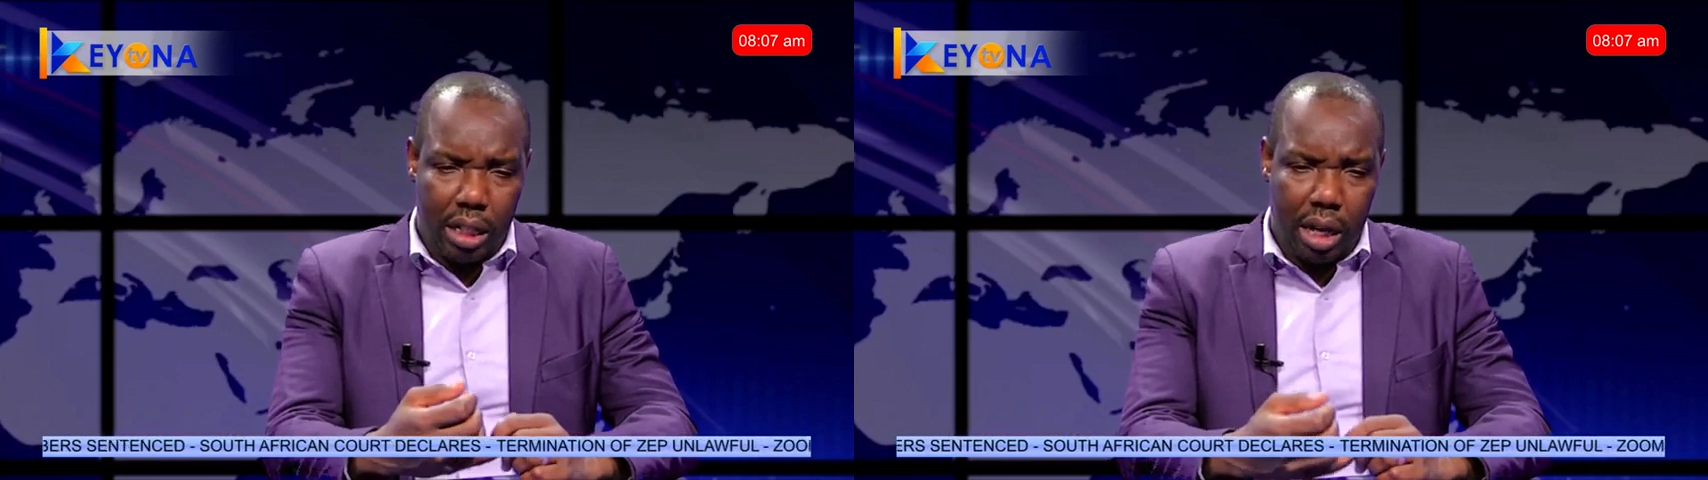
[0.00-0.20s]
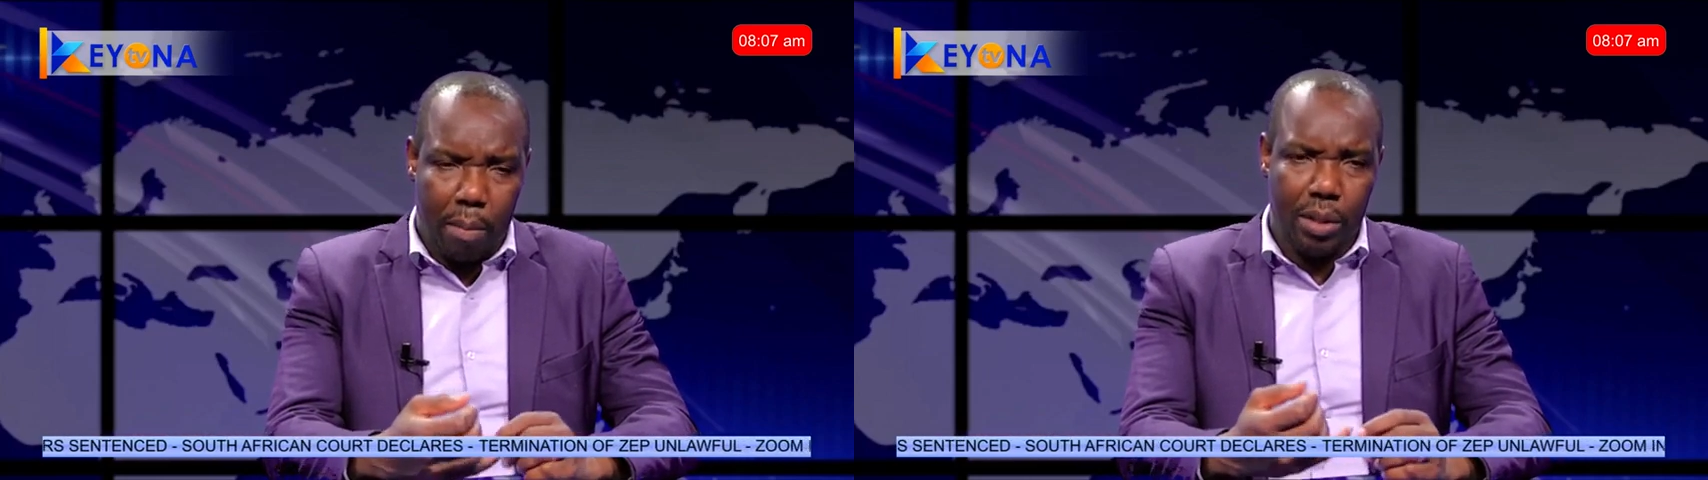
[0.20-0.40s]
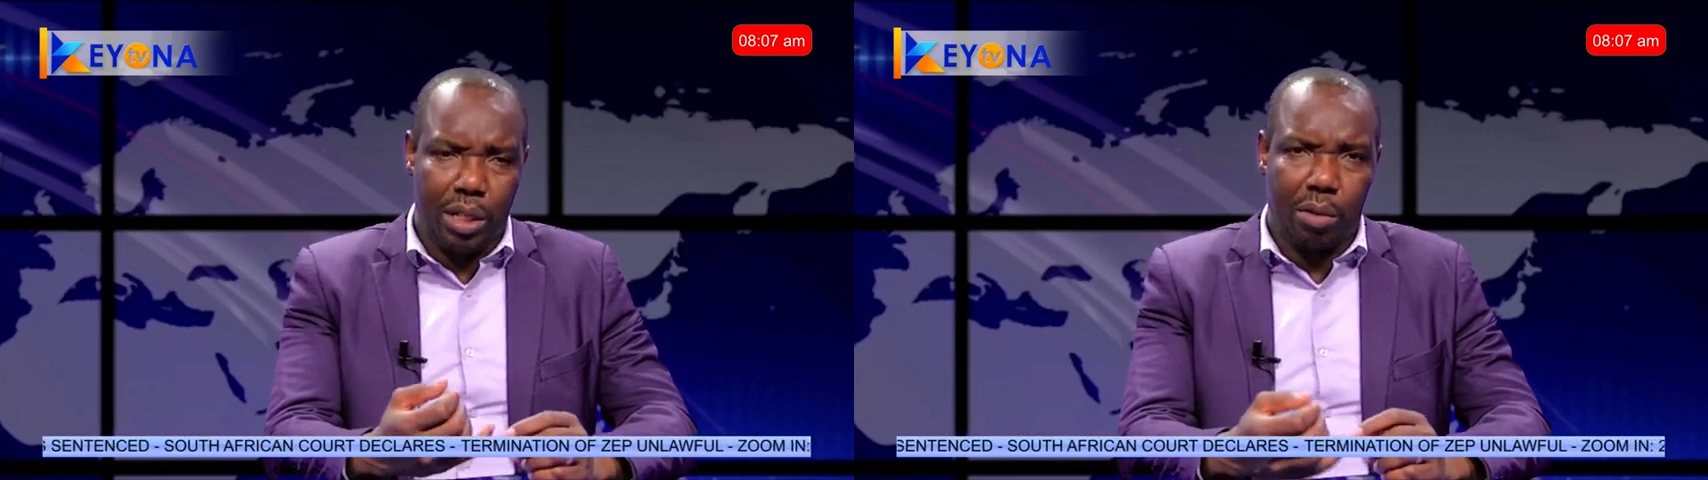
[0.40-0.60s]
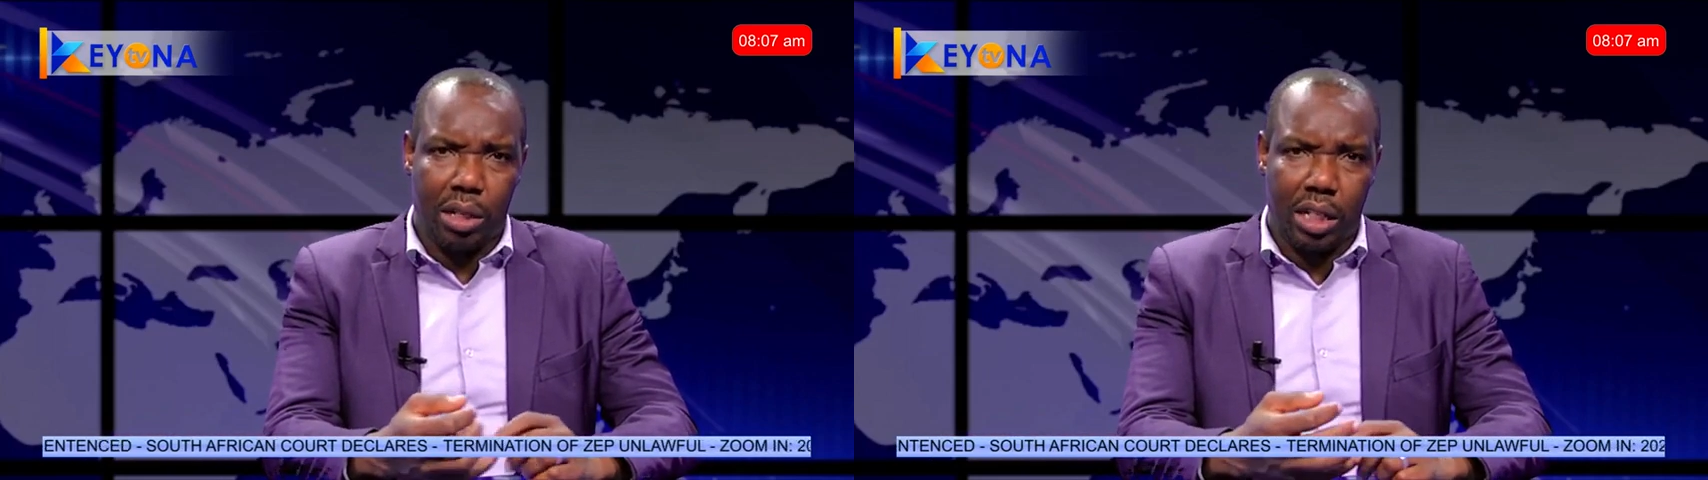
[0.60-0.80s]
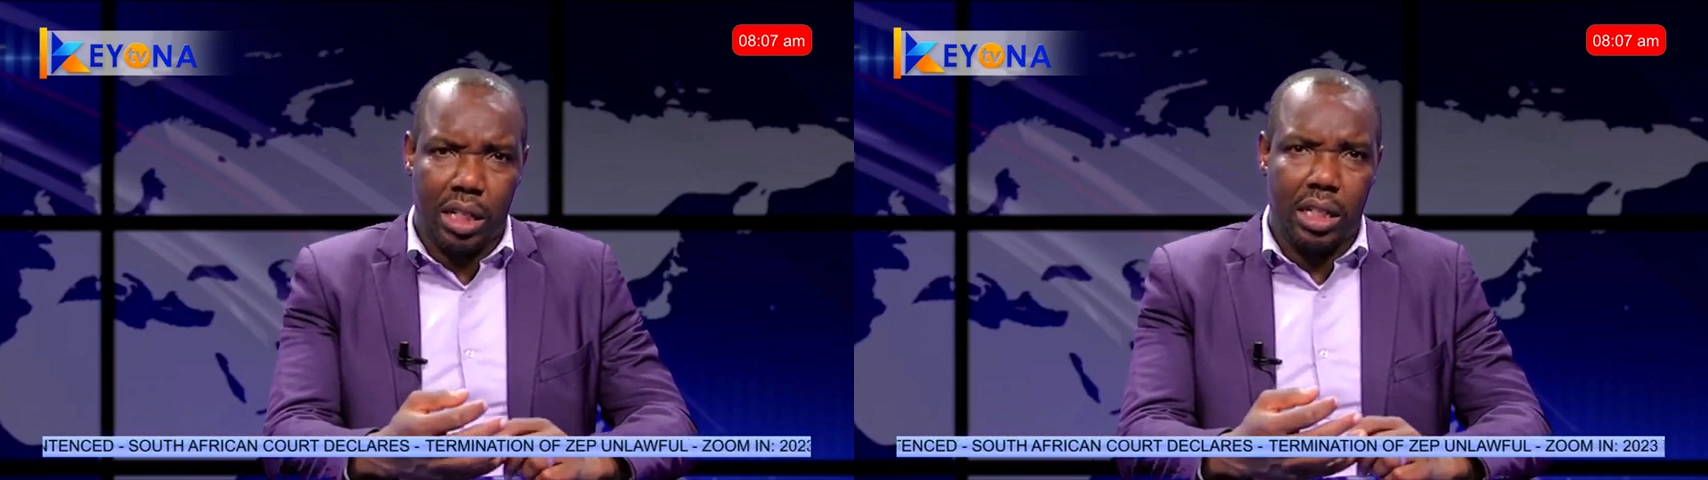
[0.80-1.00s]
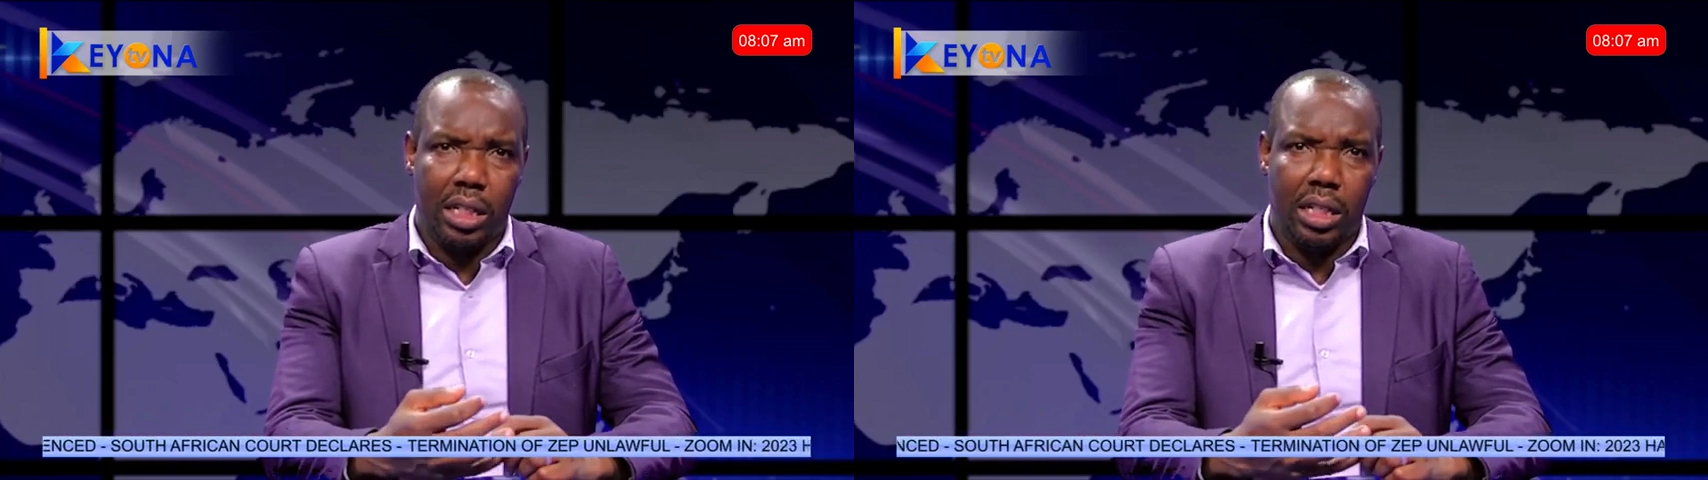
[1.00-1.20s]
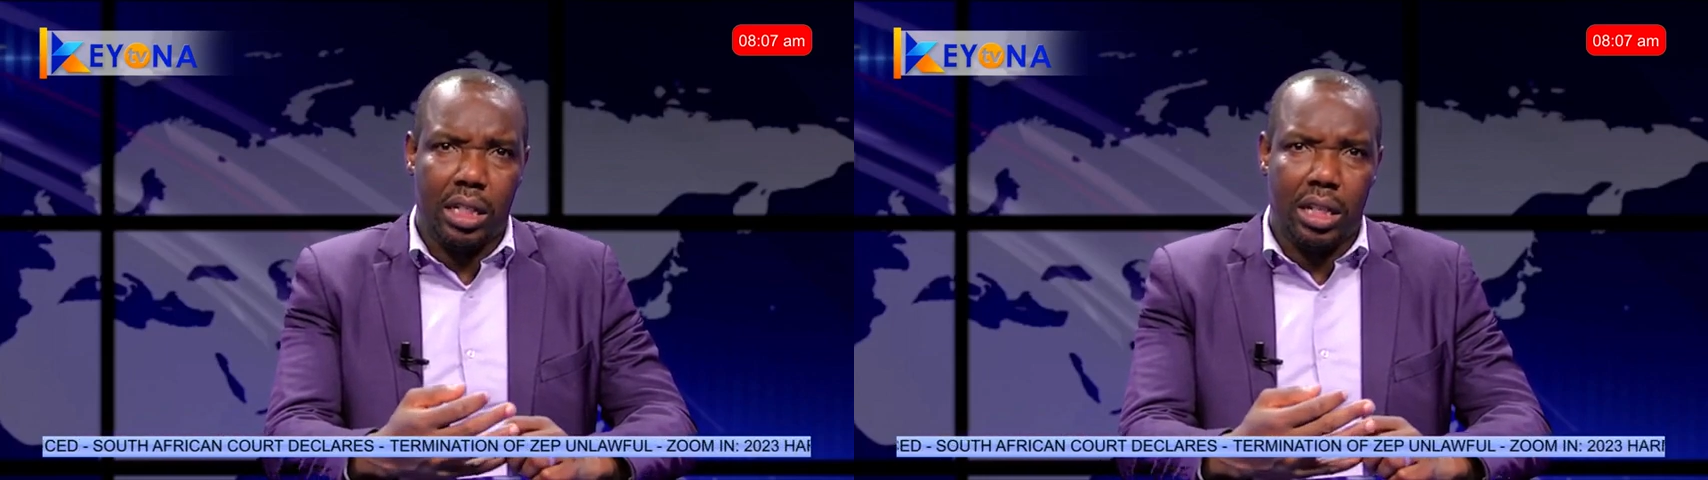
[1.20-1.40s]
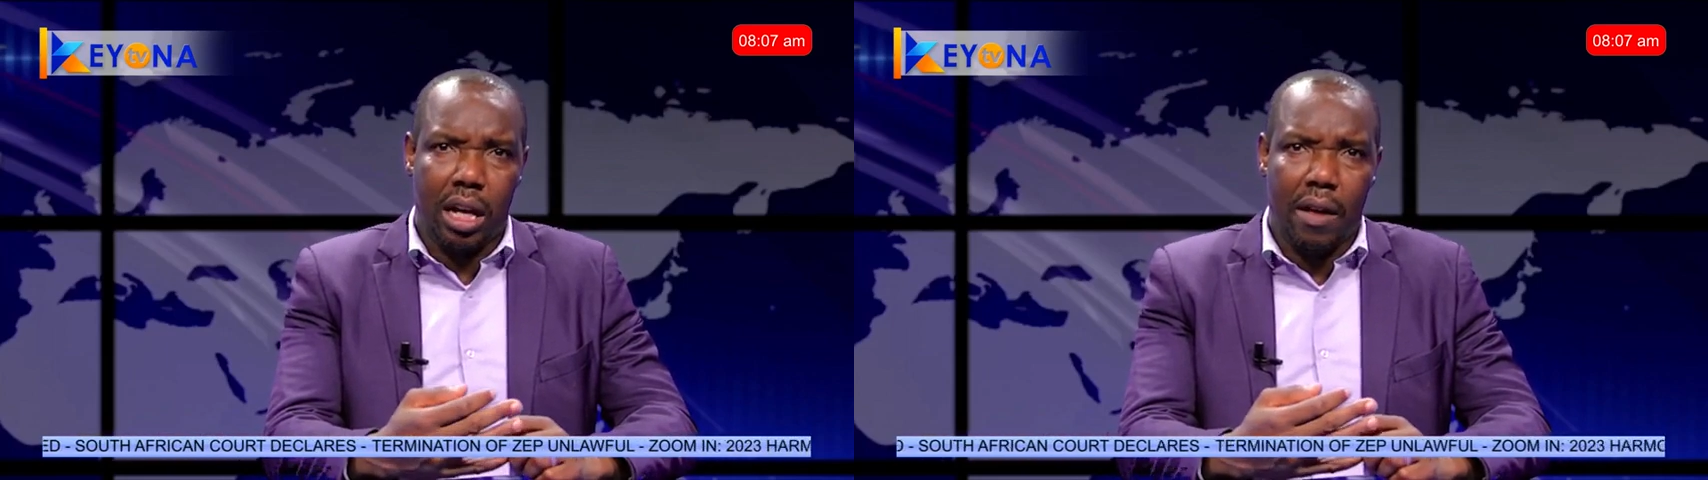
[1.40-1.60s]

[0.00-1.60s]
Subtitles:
Carbon sequestration is